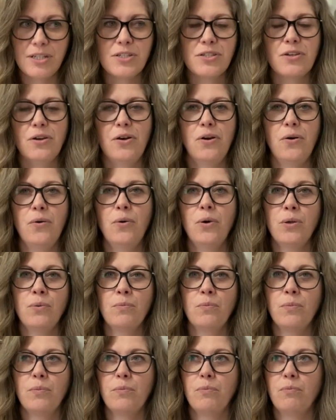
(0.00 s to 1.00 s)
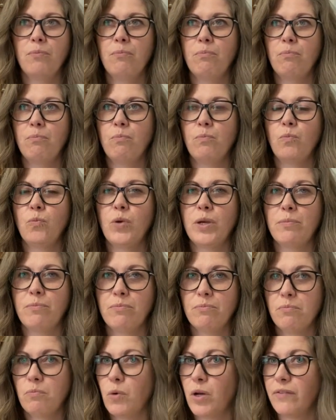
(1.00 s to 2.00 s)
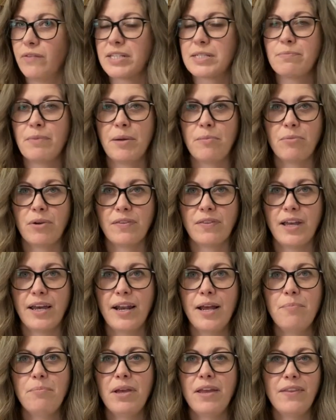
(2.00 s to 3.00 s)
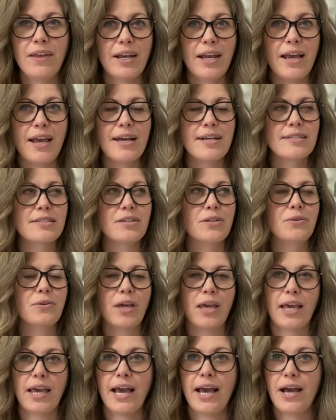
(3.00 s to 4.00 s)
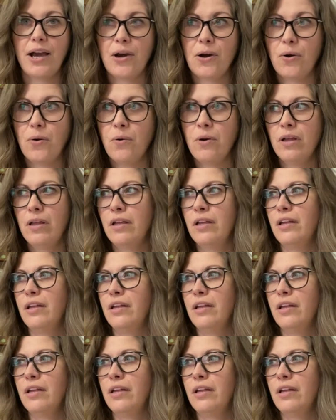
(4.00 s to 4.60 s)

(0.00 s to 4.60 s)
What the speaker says: So one of us might bring that up, and then I ask, okay, how